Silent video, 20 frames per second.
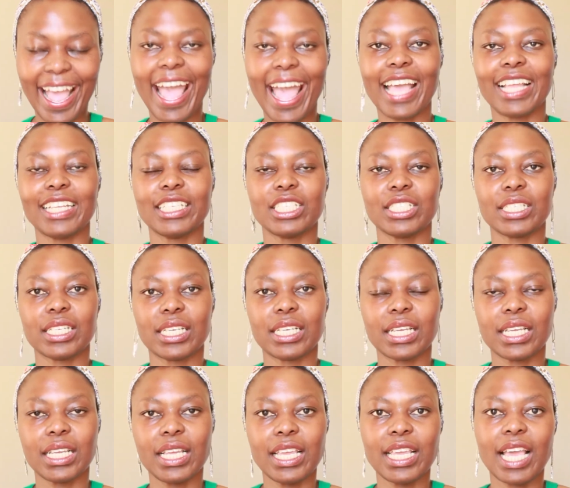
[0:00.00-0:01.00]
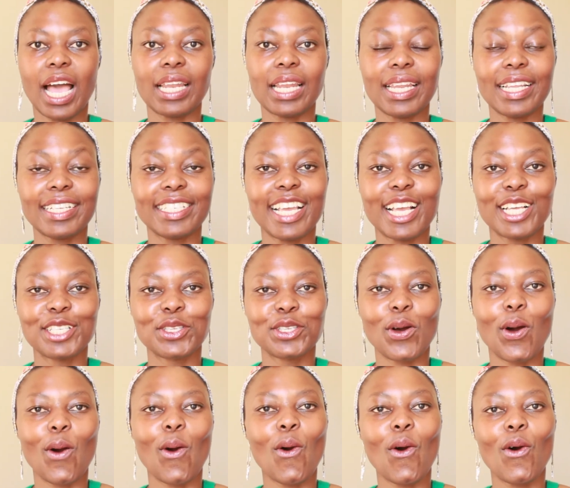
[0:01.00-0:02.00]
and Iyanla takes
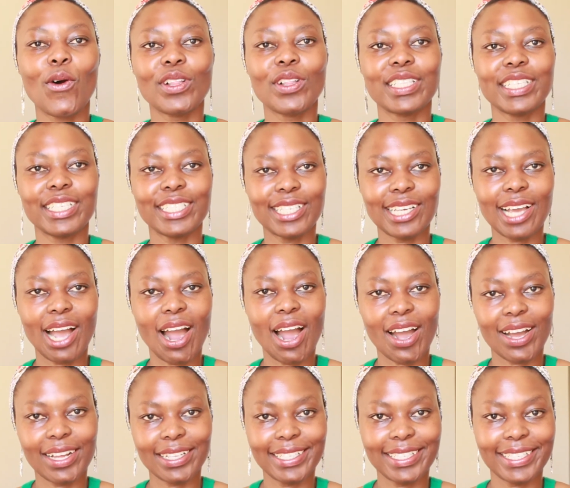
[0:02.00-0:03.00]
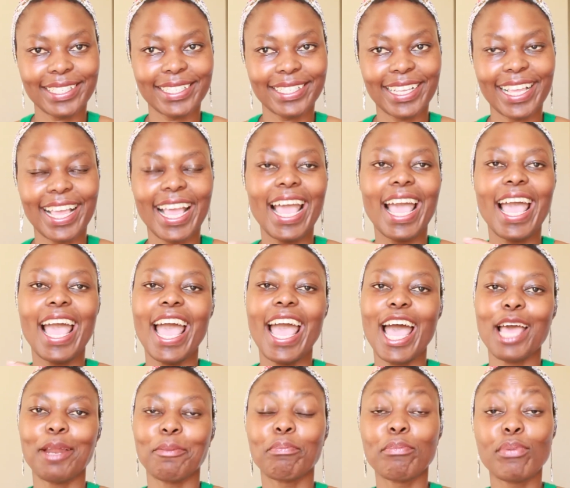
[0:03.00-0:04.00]
all these cards
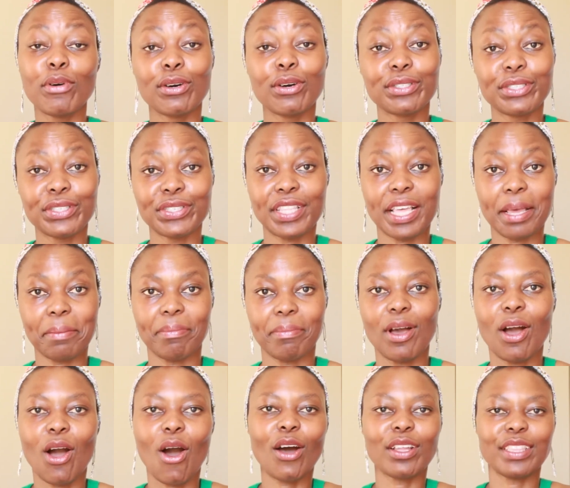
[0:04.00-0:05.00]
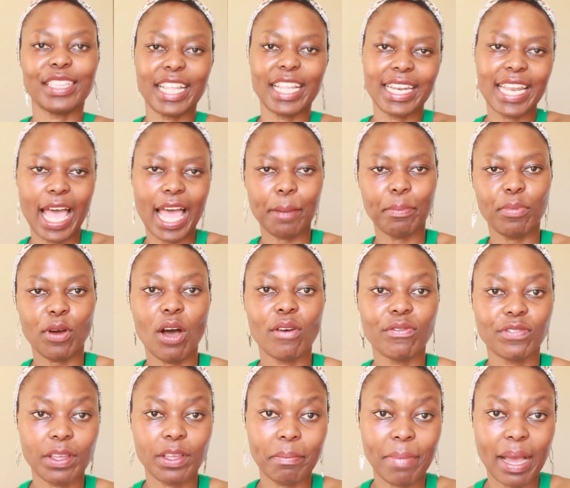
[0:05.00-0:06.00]
and puts them on the lap
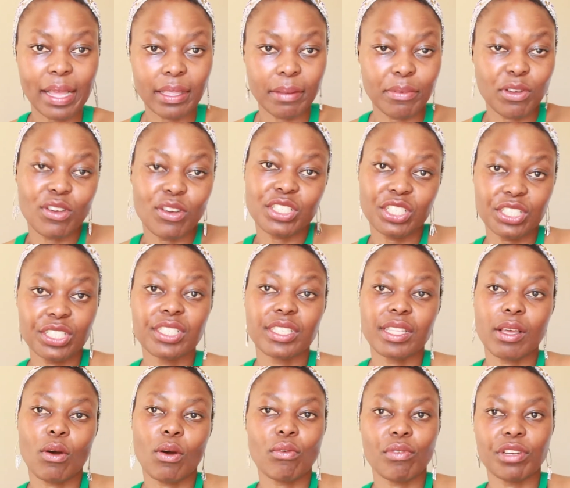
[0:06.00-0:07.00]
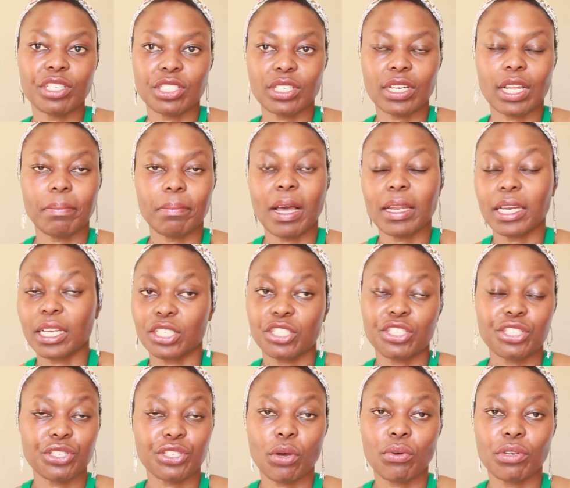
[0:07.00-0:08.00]
of the mother, because she's the original mother.
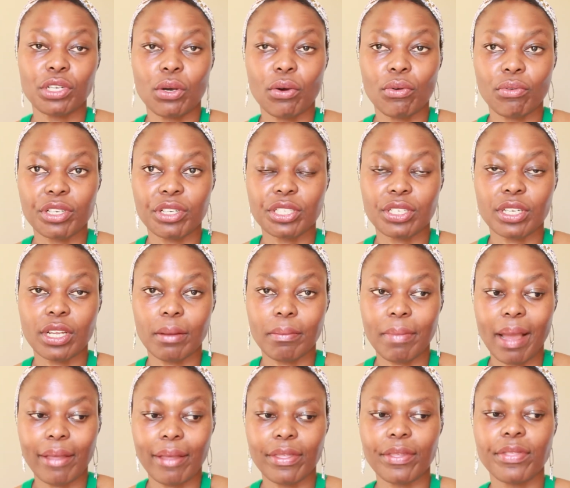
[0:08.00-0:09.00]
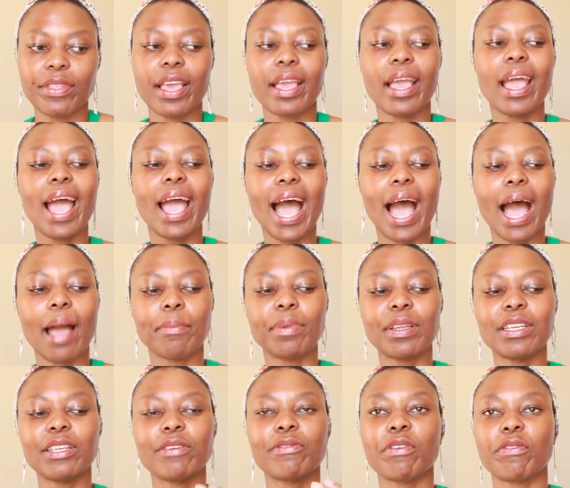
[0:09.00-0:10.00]
She's the only original mother there. I
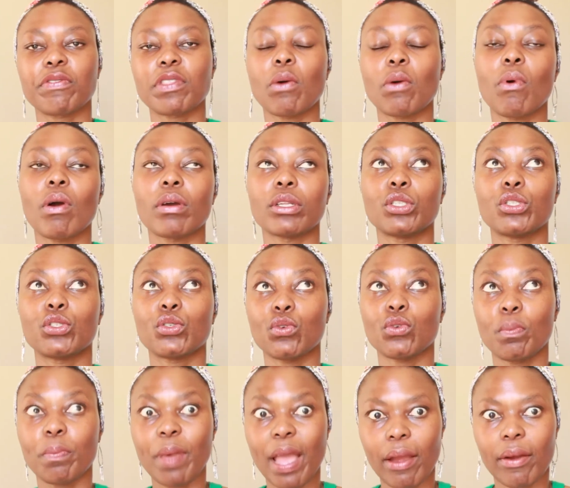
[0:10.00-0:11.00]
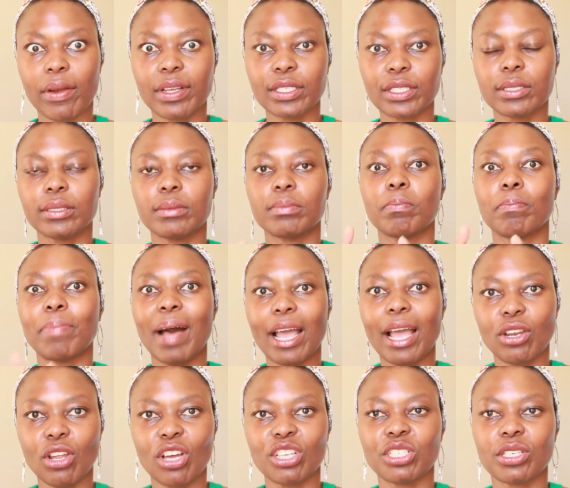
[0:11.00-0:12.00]
believe if there were two parents,
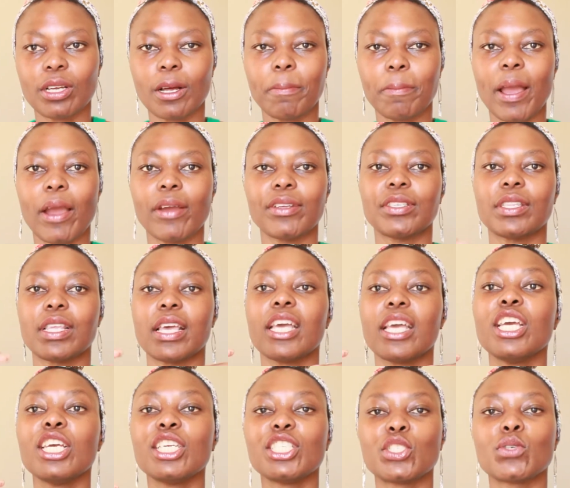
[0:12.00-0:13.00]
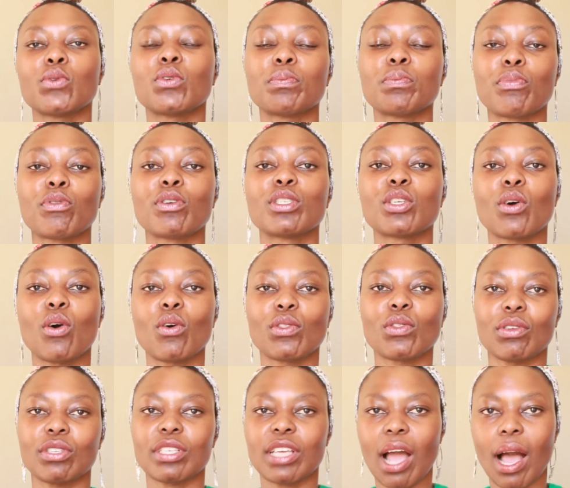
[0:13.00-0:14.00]
biological parents there, she would put all
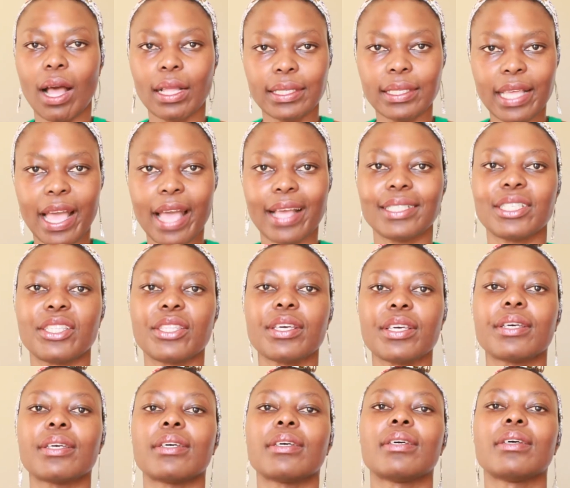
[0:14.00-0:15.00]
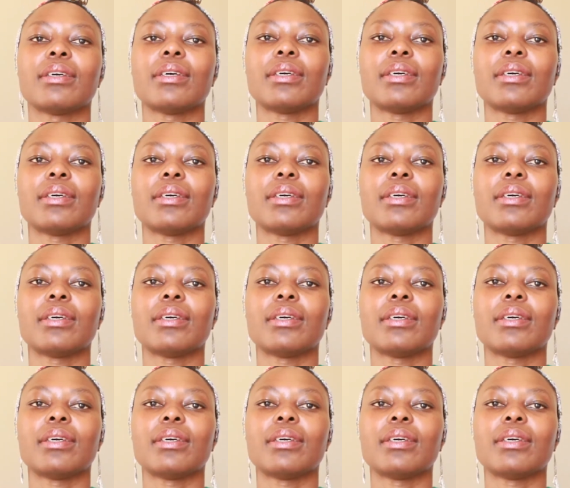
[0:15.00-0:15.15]
those cards at the